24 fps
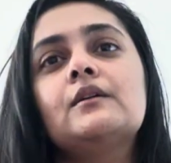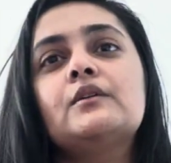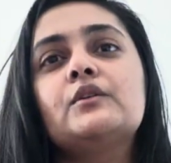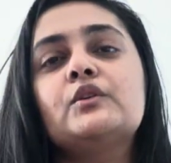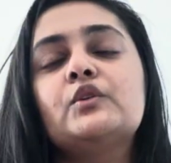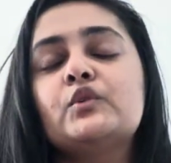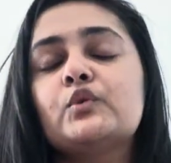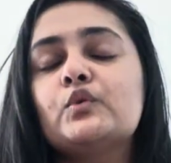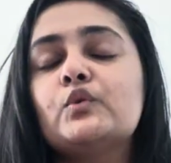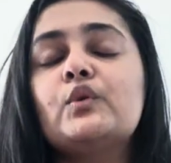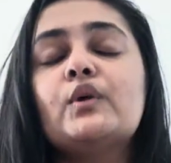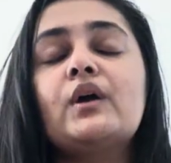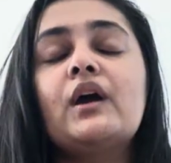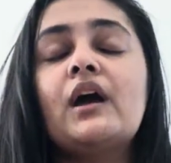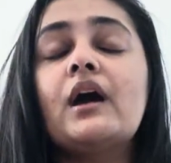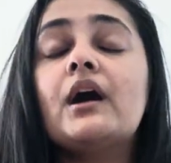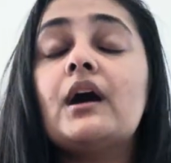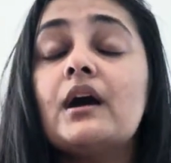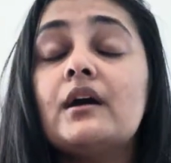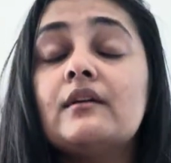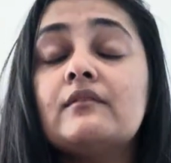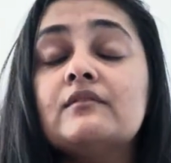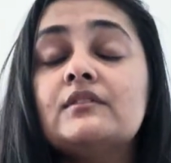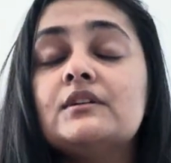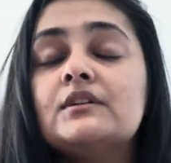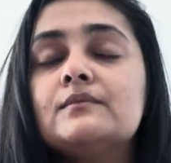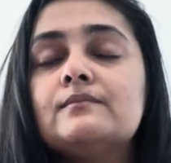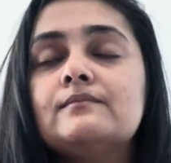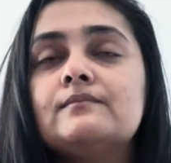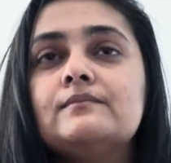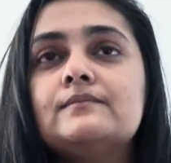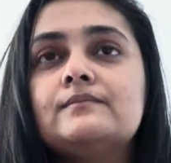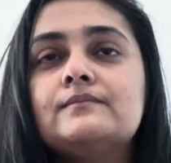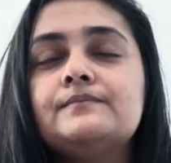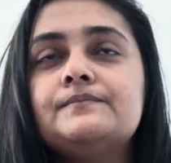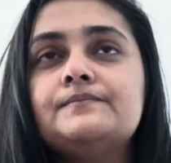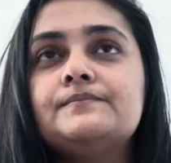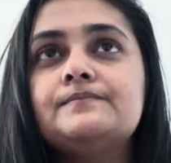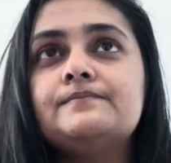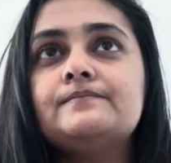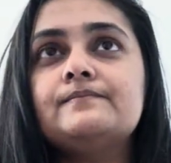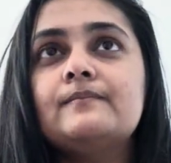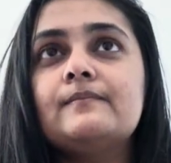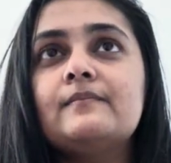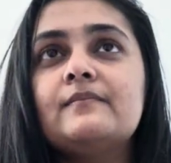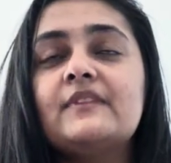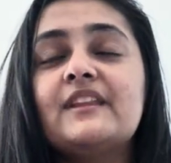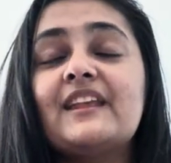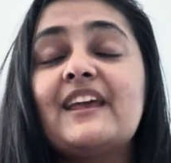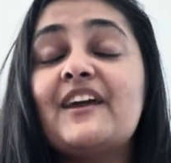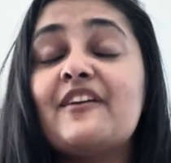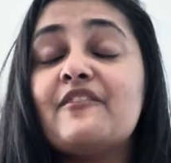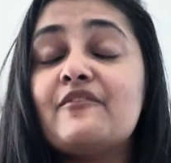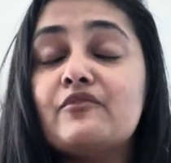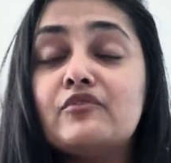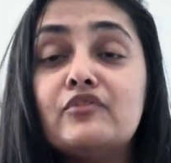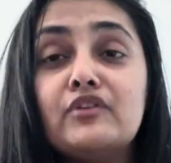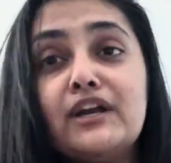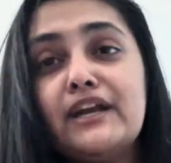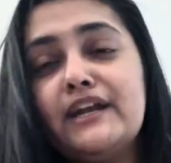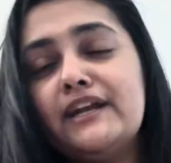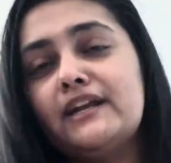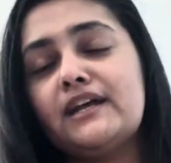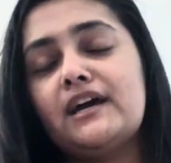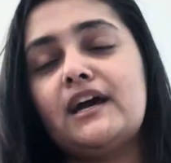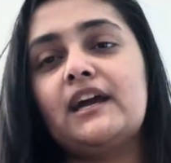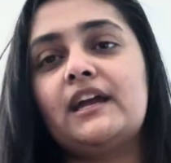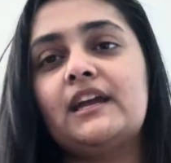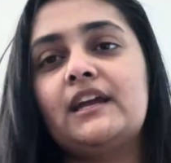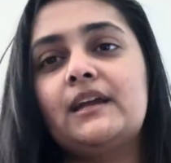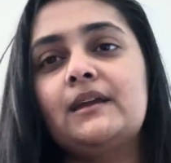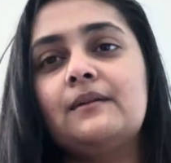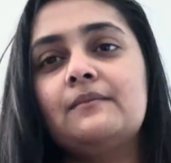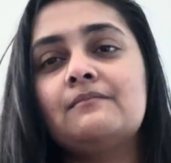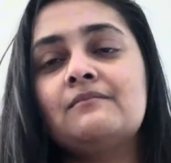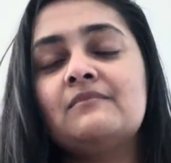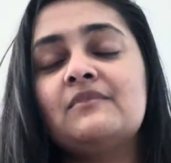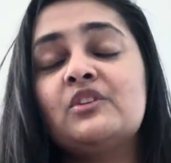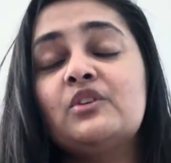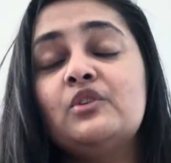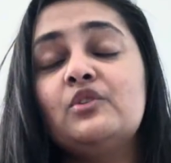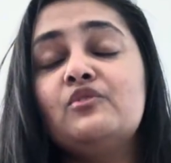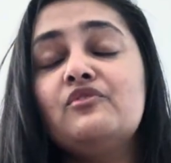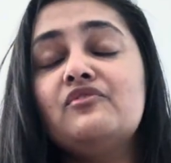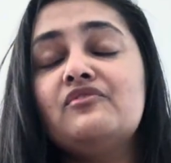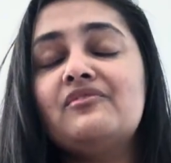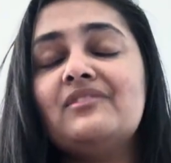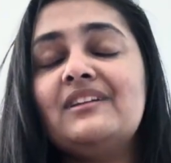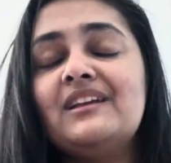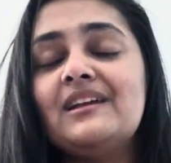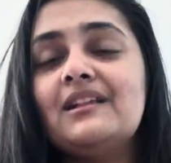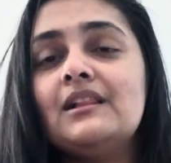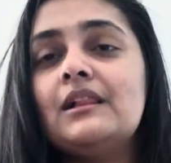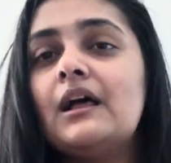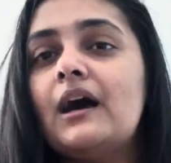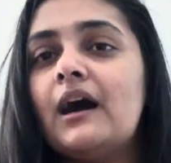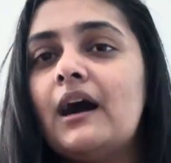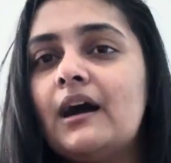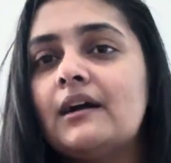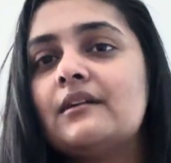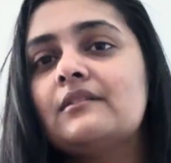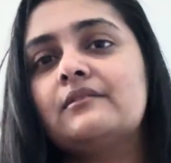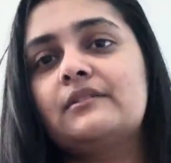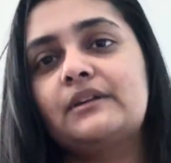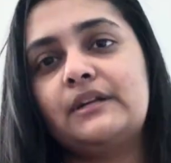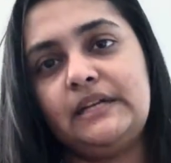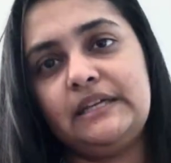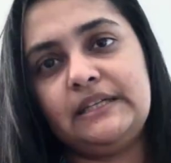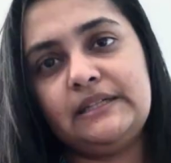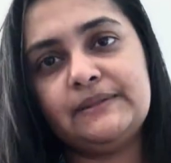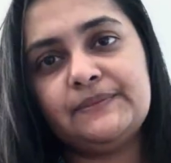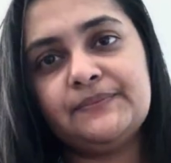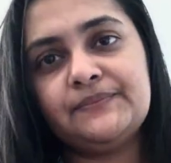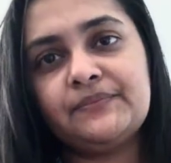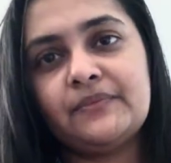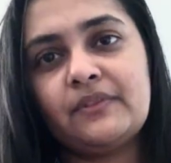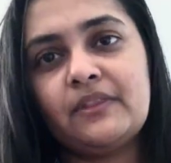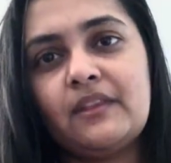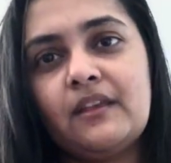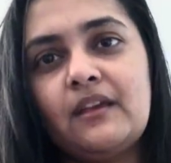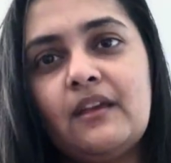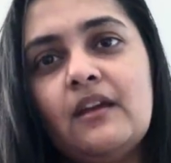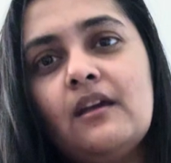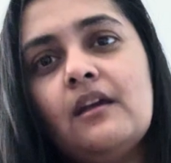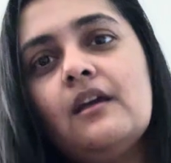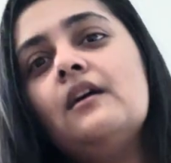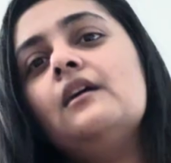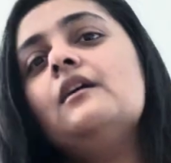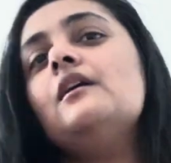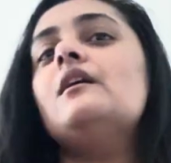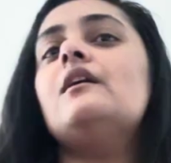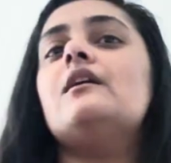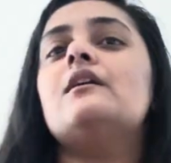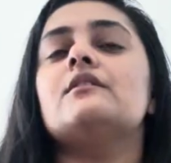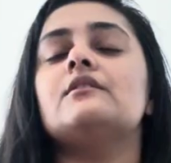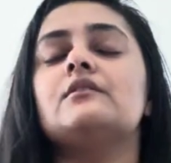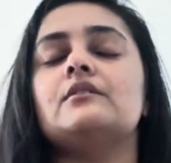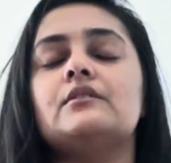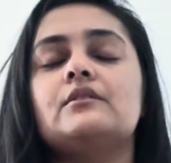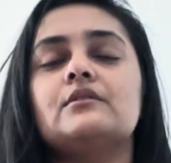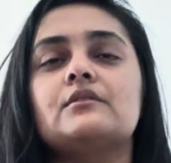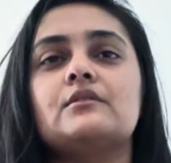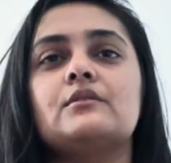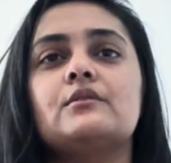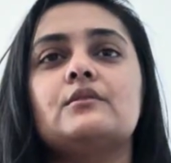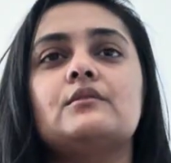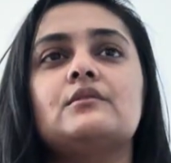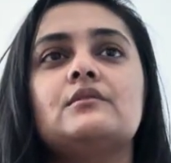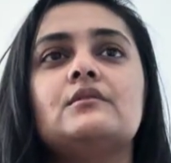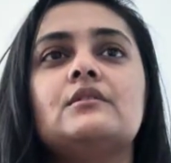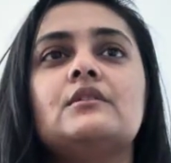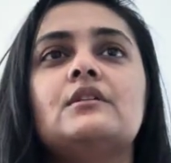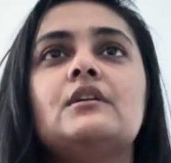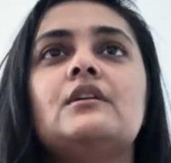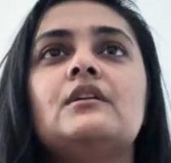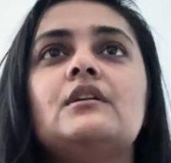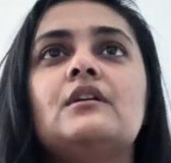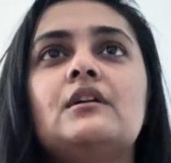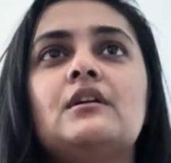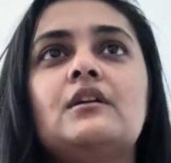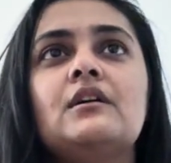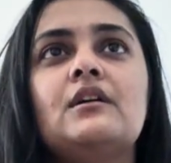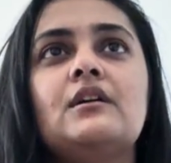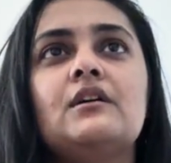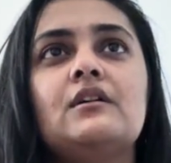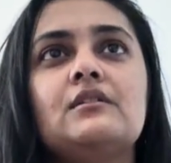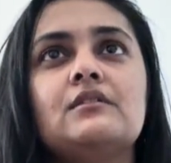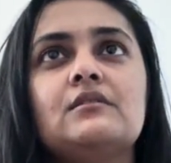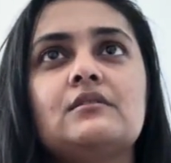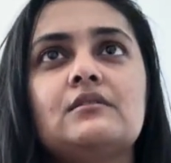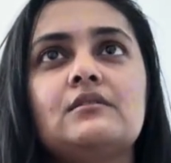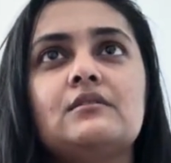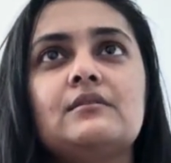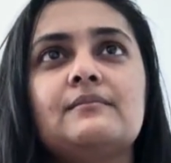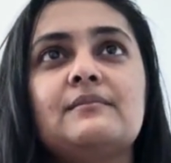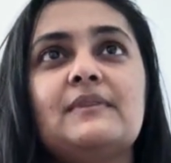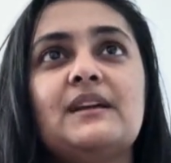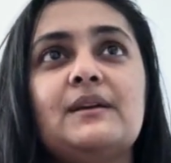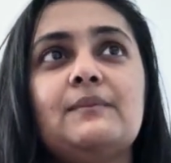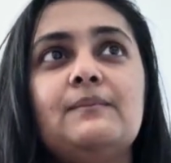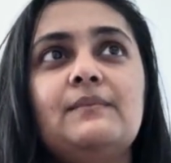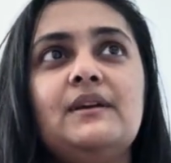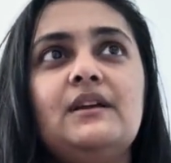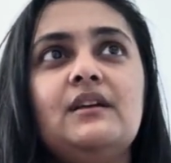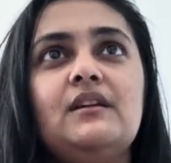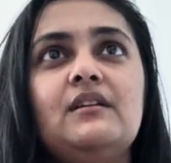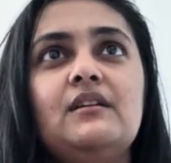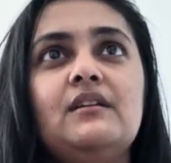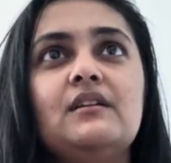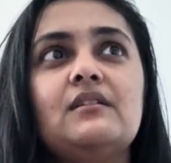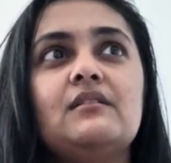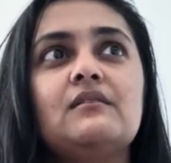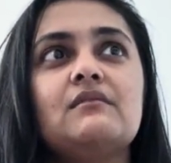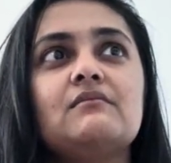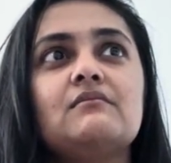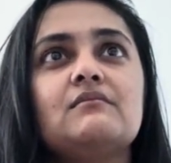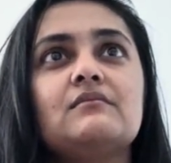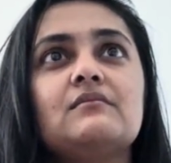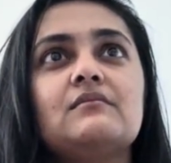you have a, every time you feel hungry, you know, maybe